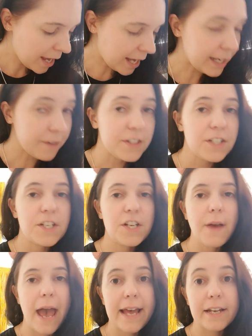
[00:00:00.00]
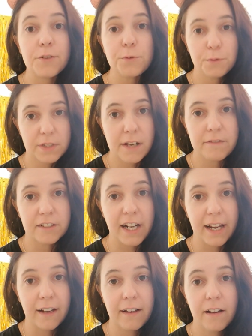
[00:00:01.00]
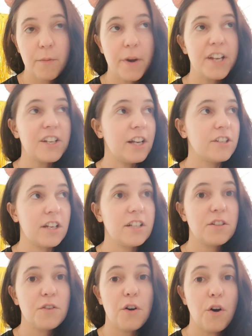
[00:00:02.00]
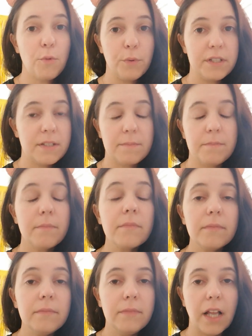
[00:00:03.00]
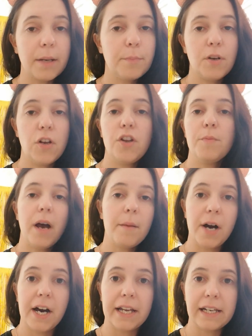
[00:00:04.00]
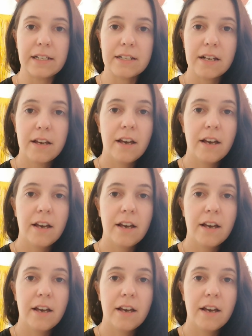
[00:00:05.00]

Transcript: and it was to end all suffering, which I just thought was like blew my mind.